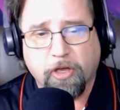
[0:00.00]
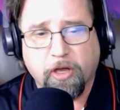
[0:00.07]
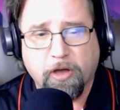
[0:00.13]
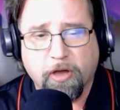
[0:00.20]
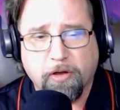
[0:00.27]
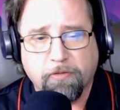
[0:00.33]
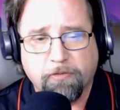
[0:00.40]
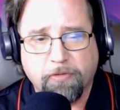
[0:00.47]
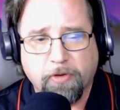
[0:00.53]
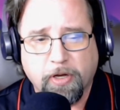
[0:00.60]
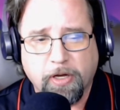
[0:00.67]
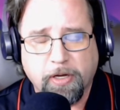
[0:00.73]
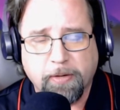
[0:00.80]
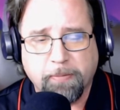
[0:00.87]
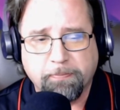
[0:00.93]
of,
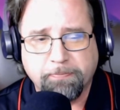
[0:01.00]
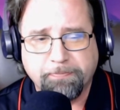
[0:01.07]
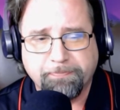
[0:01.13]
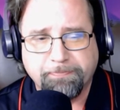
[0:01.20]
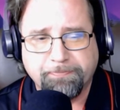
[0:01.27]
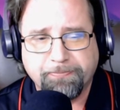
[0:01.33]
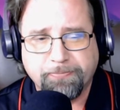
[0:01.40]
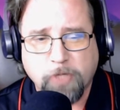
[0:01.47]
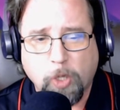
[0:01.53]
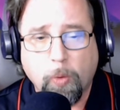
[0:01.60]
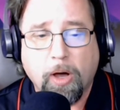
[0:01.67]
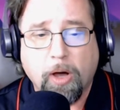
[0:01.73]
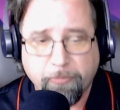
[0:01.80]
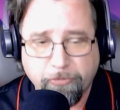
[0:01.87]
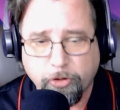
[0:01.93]
uh,
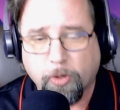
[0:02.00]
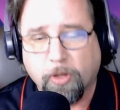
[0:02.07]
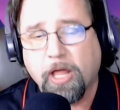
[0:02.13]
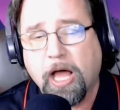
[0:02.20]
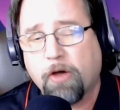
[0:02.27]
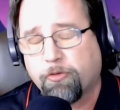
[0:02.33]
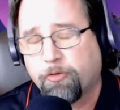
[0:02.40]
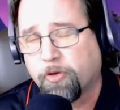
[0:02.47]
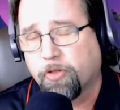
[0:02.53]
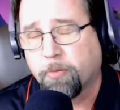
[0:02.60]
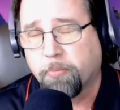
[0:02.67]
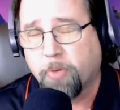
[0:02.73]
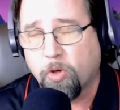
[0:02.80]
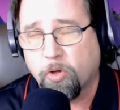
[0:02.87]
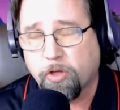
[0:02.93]
well, to allow for the
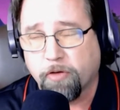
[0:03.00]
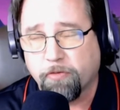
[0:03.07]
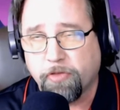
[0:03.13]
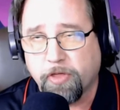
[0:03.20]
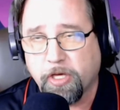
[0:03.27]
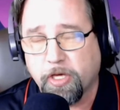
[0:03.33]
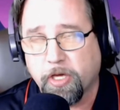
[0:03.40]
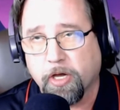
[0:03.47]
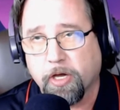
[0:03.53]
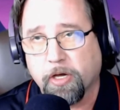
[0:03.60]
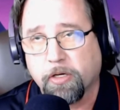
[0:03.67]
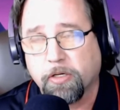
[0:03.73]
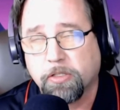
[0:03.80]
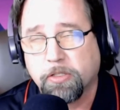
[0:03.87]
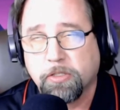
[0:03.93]
bulk of the uh,
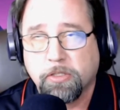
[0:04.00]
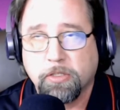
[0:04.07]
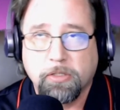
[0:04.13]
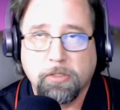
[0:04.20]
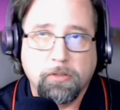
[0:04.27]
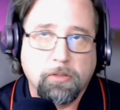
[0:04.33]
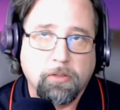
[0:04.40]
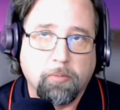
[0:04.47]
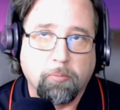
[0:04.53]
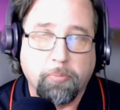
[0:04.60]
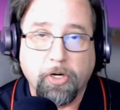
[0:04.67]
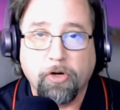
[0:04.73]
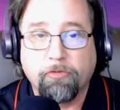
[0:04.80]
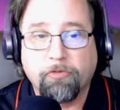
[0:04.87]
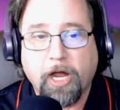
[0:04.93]

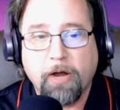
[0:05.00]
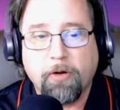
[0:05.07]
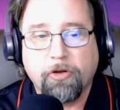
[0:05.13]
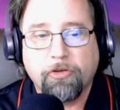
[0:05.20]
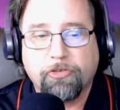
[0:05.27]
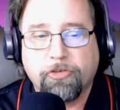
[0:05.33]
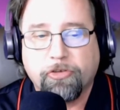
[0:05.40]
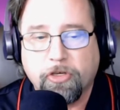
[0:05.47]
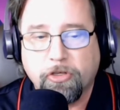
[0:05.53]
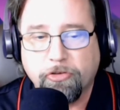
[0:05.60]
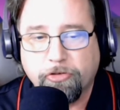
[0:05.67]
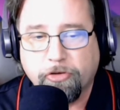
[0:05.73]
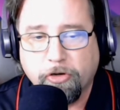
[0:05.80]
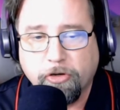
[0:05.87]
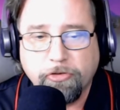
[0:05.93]
beer virus
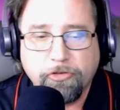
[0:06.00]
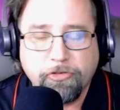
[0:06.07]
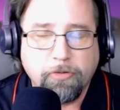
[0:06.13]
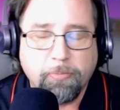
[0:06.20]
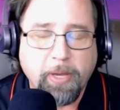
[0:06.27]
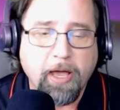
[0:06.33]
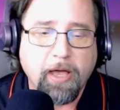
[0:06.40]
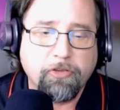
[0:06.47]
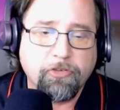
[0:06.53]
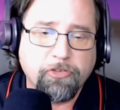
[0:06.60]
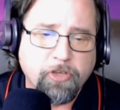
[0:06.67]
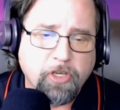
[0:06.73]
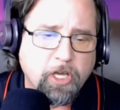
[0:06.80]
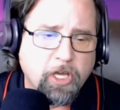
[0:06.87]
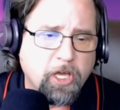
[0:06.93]
concerns to pass.
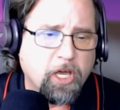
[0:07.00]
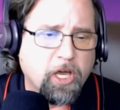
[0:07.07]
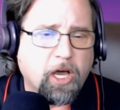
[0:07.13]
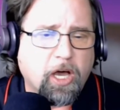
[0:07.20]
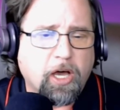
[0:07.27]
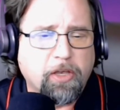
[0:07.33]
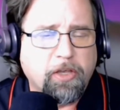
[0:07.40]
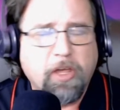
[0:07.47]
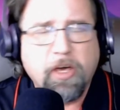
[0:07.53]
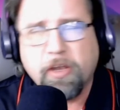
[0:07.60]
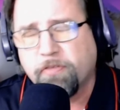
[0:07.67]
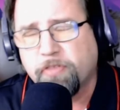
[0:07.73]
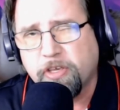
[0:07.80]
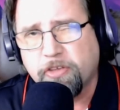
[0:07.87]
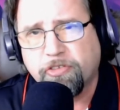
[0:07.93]
None
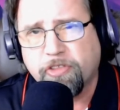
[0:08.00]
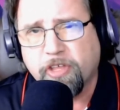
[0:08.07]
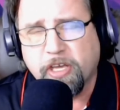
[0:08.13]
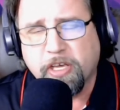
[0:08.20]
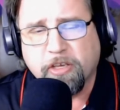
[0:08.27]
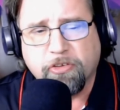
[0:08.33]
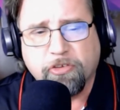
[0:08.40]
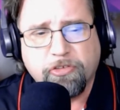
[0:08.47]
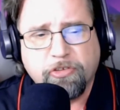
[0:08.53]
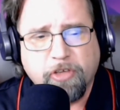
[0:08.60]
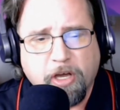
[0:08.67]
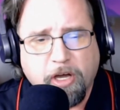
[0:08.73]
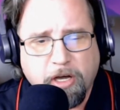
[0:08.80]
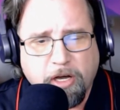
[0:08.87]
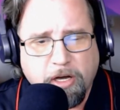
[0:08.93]
of these things,
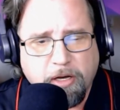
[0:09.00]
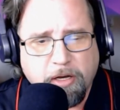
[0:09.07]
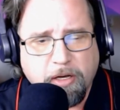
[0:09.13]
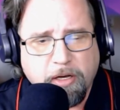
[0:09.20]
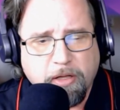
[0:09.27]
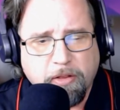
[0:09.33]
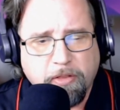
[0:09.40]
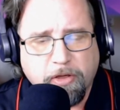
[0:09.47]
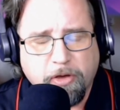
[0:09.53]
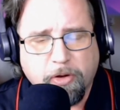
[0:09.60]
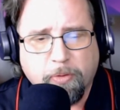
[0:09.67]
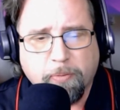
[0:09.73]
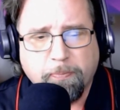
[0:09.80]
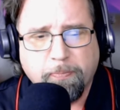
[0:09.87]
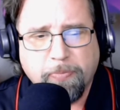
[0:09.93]
uh,
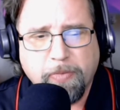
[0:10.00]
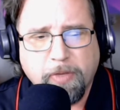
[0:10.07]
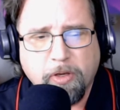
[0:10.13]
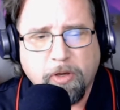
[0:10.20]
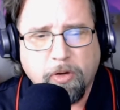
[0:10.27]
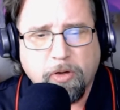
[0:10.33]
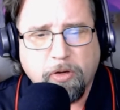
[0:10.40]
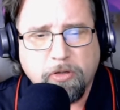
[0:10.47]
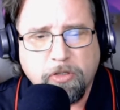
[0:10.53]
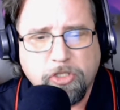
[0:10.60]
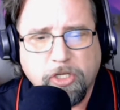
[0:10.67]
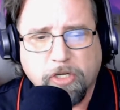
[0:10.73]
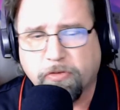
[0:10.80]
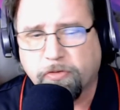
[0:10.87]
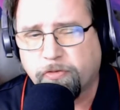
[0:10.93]
though,
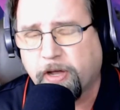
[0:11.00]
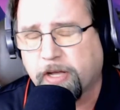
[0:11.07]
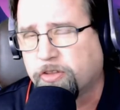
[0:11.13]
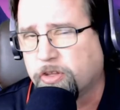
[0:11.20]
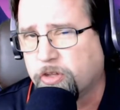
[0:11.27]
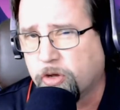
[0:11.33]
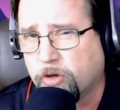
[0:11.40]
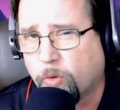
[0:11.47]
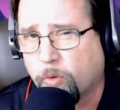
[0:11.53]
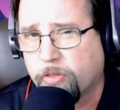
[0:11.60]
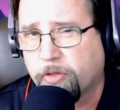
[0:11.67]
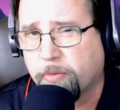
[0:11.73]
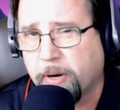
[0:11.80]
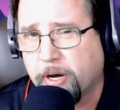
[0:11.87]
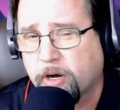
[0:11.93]
should have affected the
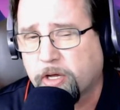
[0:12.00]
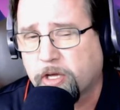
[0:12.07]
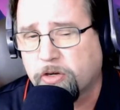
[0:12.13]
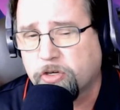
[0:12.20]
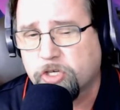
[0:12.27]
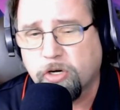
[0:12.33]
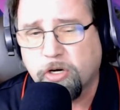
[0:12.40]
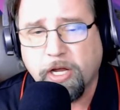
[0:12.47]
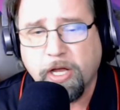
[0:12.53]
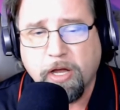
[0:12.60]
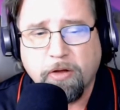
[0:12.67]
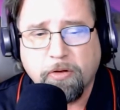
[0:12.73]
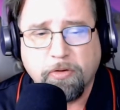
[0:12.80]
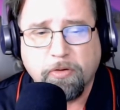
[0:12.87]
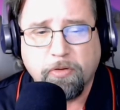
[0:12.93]
North American
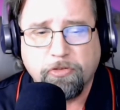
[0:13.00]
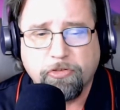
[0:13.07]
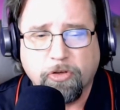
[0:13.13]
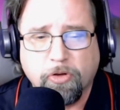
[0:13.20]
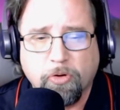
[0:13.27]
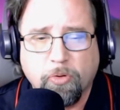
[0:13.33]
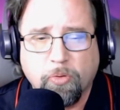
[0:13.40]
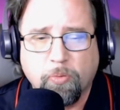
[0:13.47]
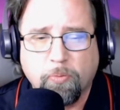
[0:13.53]
turnout. So